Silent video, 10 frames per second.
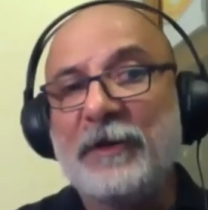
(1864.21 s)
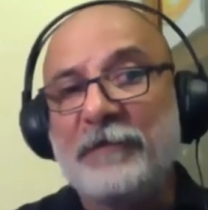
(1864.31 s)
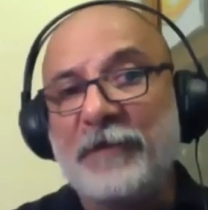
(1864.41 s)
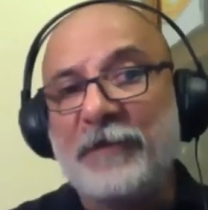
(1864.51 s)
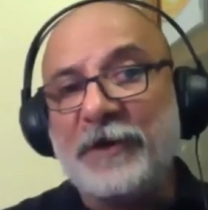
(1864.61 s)

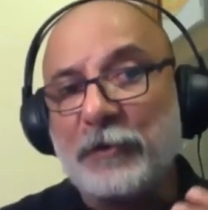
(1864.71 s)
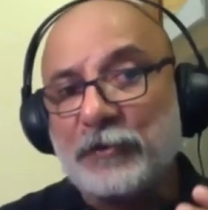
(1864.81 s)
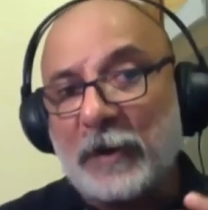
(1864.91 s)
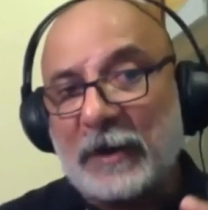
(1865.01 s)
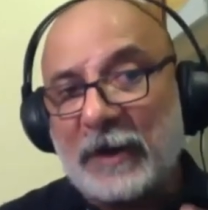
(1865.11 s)
When you go
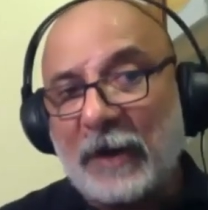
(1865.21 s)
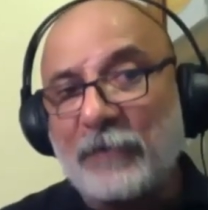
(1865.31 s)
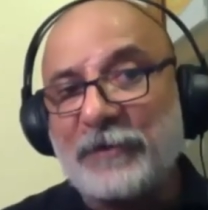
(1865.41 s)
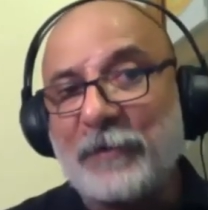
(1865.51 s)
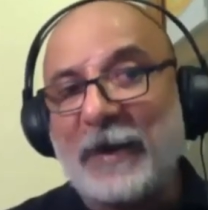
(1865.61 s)
to a
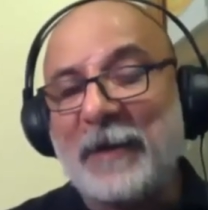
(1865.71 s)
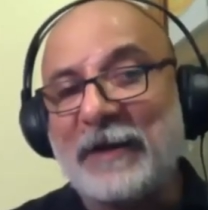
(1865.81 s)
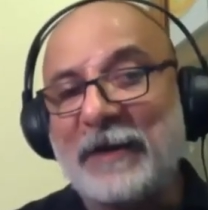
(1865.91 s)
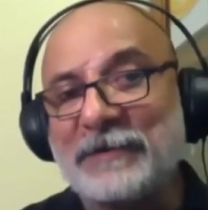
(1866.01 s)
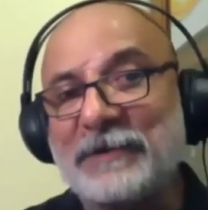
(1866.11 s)
cloudy white
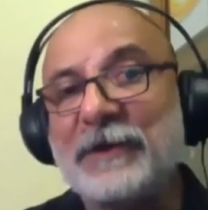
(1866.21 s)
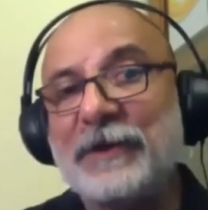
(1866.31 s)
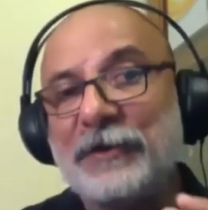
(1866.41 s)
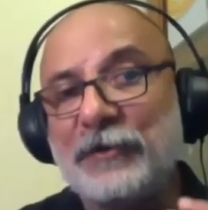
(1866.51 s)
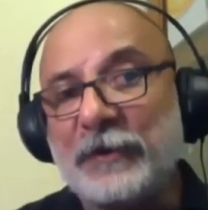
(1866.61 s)
balance,
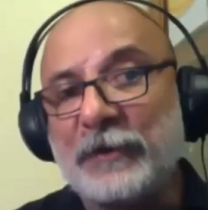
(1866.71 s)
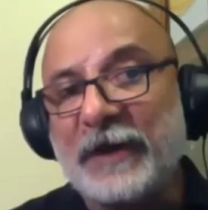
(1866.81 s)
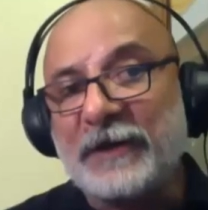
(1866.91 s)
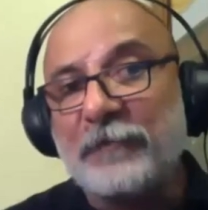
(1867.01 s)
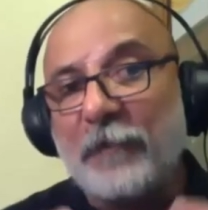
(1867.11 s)
you
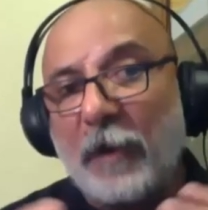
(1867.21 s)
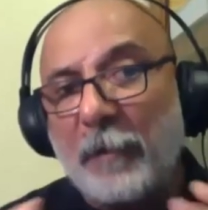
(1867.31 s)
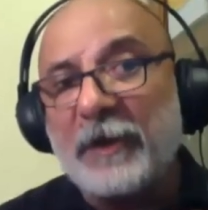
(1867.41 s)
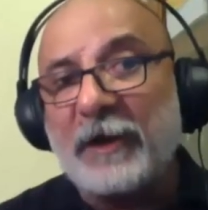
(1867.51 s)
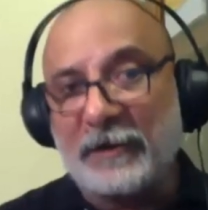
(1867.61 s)
get
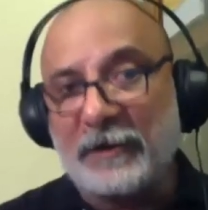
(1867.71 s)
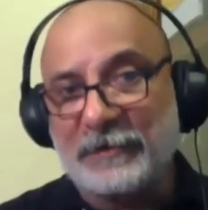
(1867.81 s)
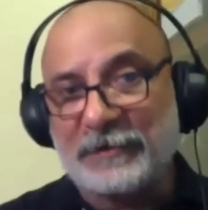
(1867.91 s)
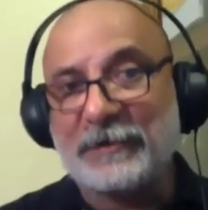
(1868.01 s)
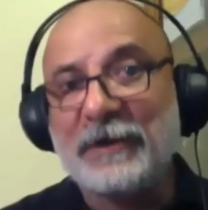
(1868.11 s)
warmer
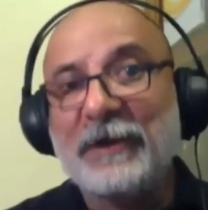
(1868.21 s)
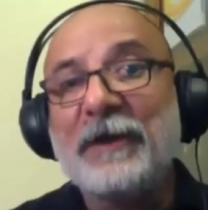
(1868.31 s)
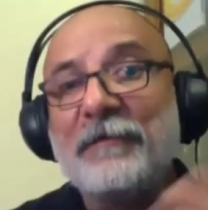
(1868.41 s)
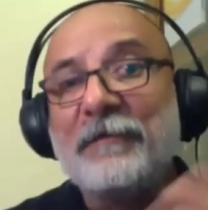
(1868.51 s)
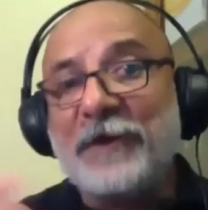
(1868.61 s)
colors.
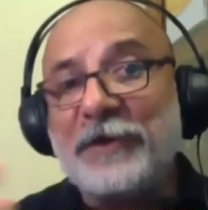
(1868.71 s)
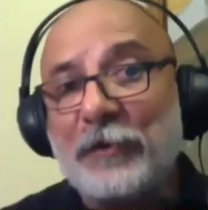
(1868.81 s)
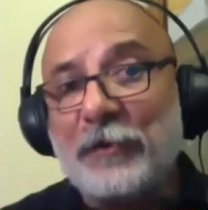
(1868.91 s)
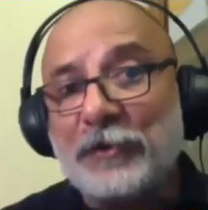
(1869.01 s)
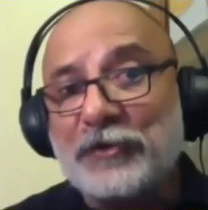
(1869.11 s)
When you
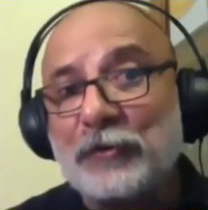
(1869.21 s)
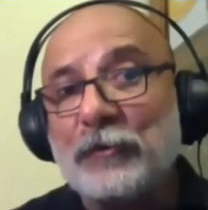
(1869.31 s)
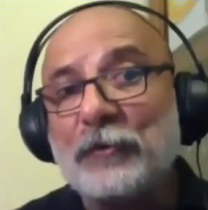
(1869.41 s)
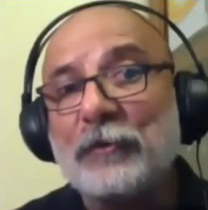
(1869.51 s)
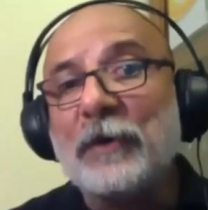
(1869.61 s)
go
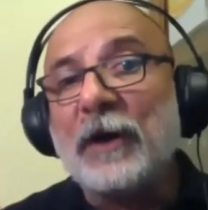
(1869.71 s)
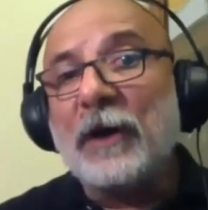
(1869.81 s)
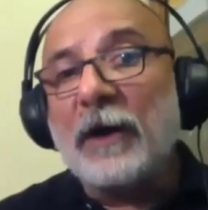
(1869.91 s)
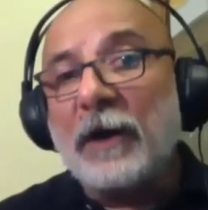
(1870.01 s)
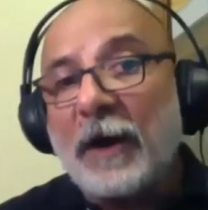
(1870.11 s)
to
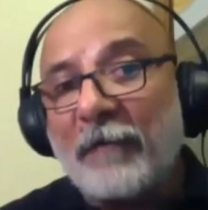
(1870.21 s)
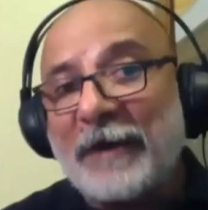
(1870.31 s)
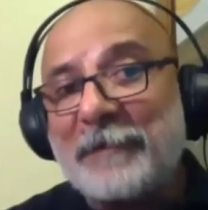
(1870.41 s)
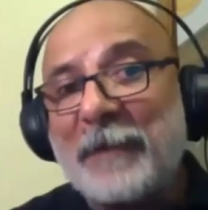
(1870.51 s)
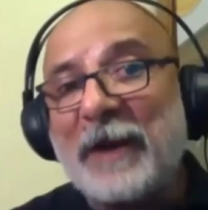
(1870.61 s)
a
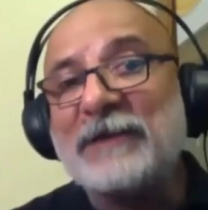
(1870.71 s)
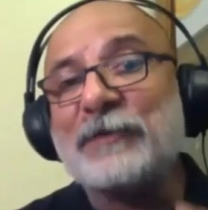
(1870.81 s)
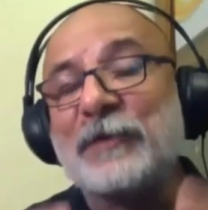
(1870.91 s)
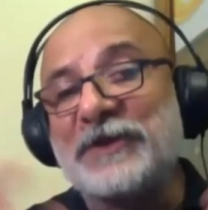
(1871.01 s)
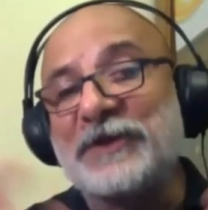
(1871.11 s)
white
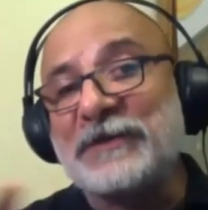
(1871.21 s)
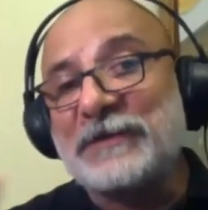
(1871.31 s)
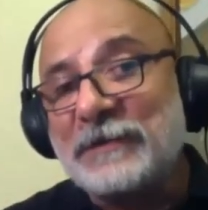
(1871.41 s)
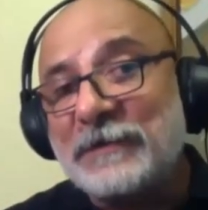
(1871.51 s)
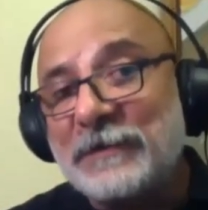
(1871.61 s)
balance which
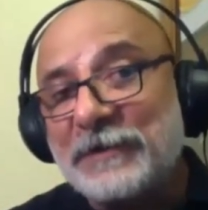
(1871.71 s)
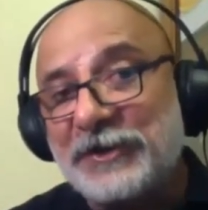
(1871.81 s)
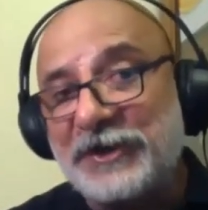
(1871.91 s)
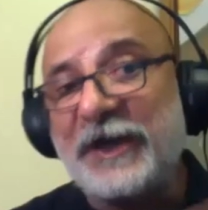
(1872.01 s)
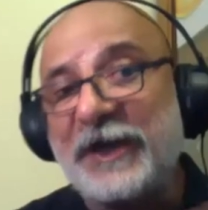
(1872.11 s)
is
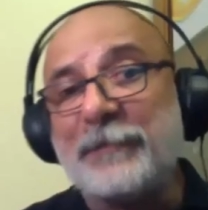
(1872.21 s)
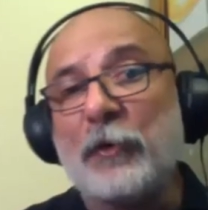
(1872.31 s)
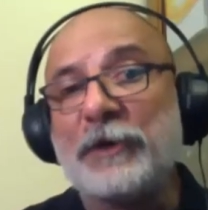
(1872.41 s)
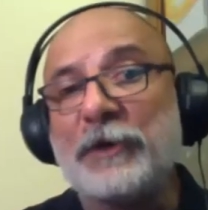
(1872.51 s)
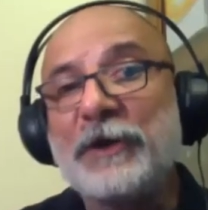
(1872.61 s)
shade
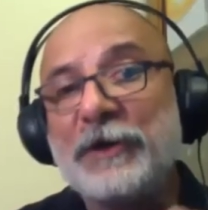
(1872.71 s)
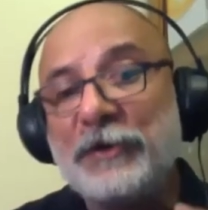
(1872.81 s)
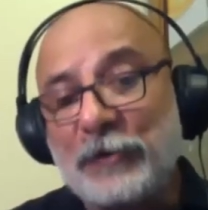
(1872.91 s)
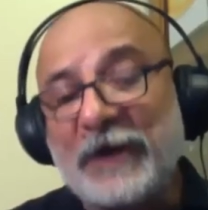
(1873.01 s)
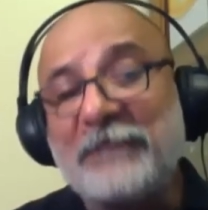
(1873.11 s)
mode,
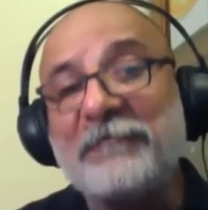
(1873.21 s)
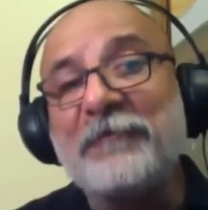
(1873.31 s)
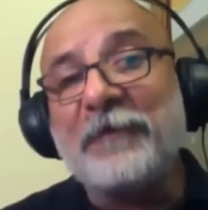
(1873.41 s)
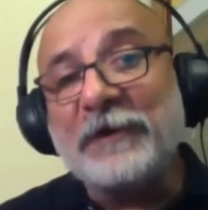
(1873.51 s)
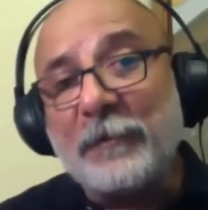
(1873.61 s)
you get
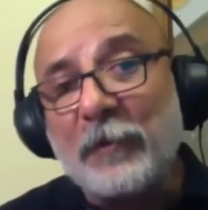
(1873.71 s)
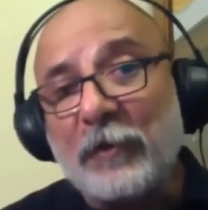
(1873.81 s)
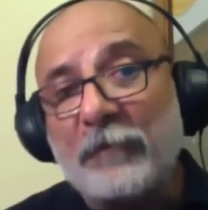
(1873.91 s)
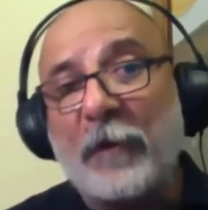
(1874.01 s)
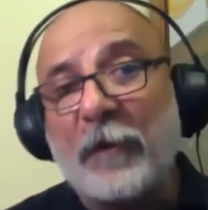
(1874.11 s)

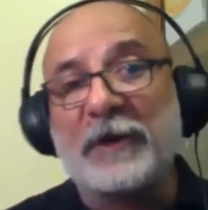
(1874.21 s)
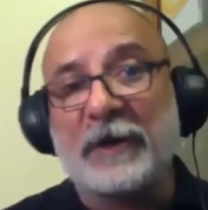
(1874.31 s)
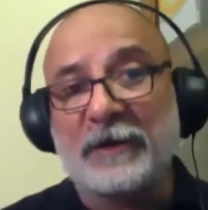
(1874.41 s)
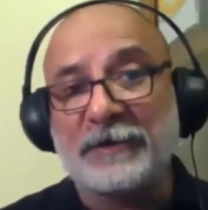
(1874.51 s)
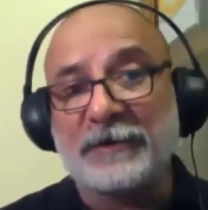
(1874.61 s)
furthermore warmer
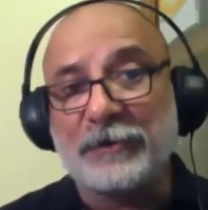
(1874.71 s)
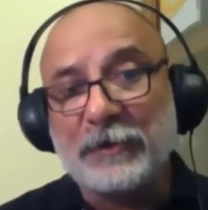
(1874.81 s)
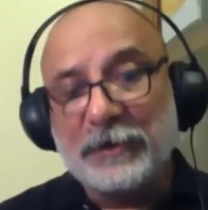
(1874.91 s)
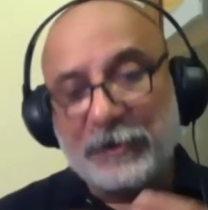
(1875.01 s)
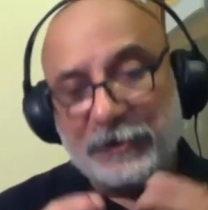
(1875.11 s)
colors.
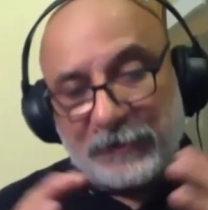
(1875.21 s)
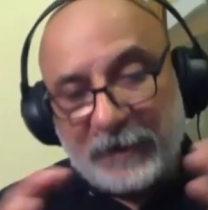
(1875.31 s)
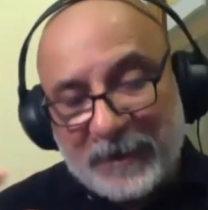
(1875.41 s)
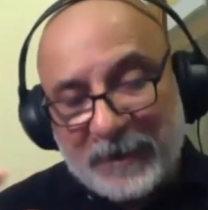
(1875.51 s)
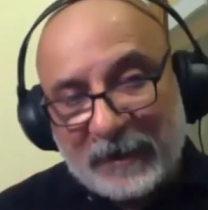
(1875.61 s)

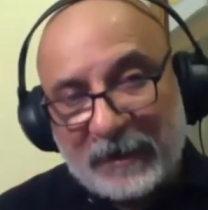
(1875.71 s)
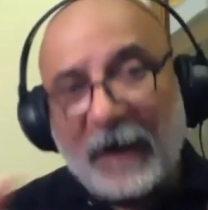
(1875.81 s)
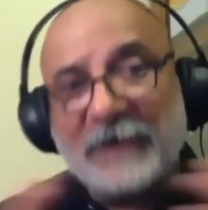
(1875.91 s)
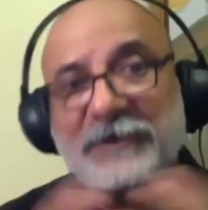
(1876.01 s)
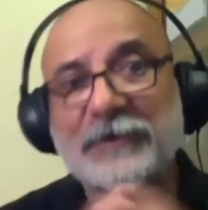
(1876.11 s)
There'll be a
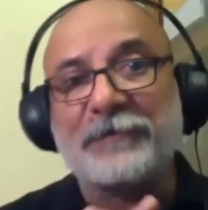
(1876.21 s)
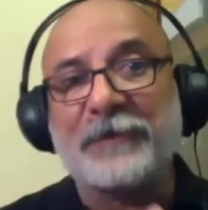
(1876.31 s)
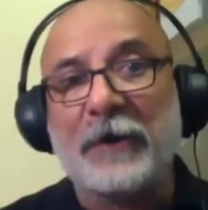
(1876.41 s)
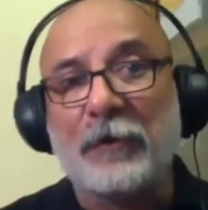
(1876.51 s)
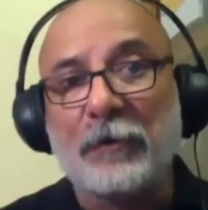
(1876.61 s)
cast of
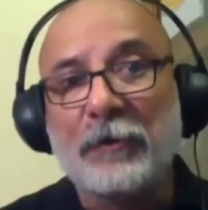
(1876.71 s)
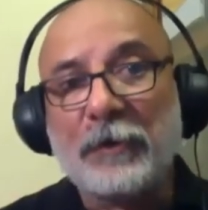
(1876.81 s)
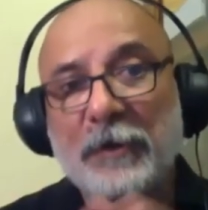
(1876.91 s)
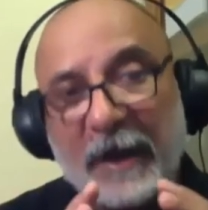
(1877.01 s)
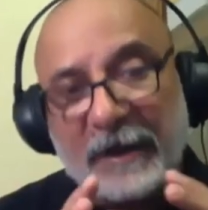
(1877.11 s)
yellow
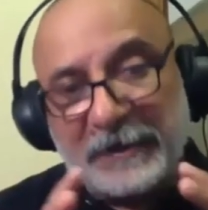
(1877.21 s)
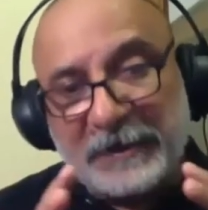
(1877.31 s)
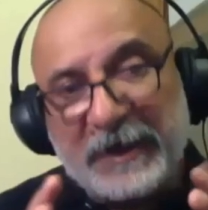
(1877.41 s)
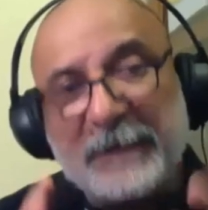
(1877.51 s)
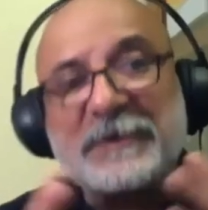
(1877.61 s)
and a
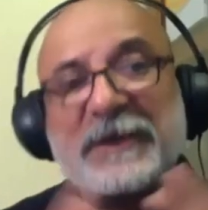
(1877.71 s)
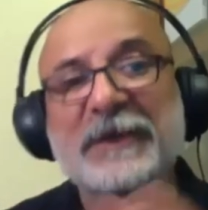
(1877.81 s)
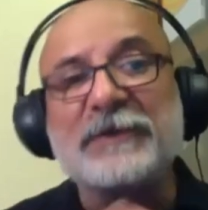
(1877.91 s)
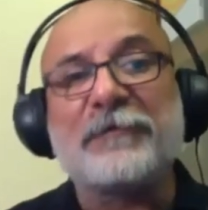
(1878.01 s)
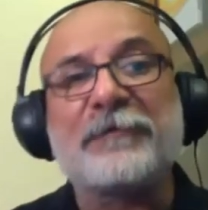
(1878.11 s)
deep
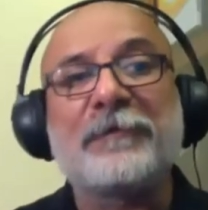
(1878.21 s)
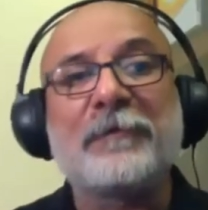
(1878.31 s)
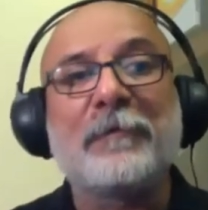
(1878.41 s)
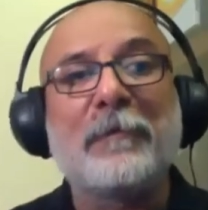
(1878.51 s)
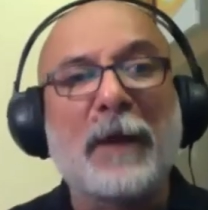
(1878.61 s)
sense of
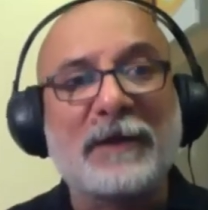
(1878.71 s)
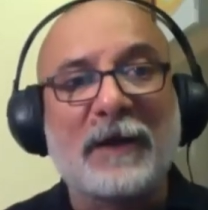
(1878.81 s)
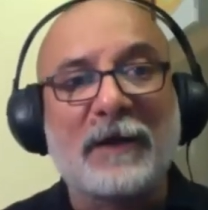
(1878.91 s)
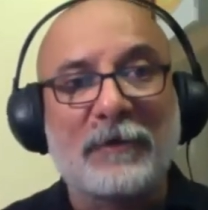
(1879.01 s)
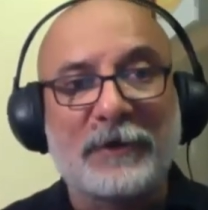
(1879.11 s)
mud
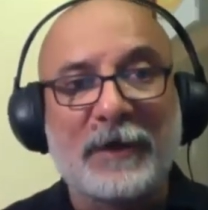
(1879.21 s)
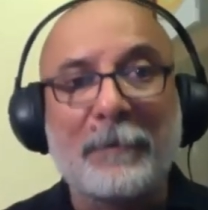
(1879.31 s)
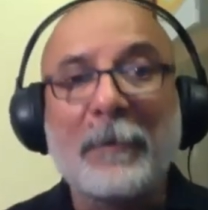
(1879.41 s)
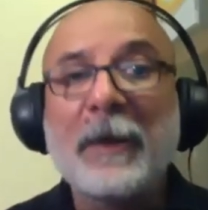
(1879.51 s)
color on them.